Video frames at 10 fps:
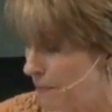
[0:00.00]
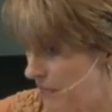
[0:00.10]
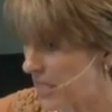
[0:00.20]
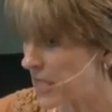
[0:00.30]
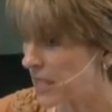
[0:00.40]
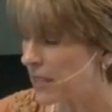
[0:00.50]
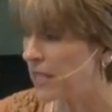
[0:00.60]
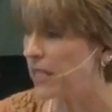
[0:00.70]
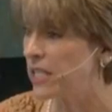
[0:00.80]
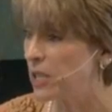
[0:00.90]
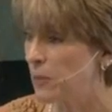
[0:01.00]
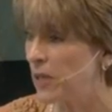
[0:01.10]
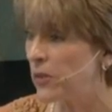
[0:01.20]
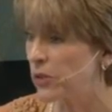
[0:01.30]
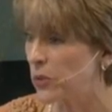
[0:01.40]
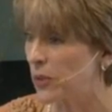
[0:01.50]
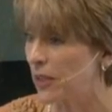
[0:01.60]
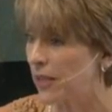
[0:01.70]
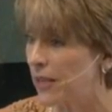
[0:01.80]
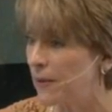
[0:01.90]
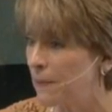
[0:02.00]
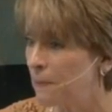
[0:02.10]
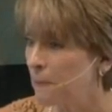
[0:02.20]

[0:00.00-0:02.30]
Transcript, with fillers: mystically and spiritually,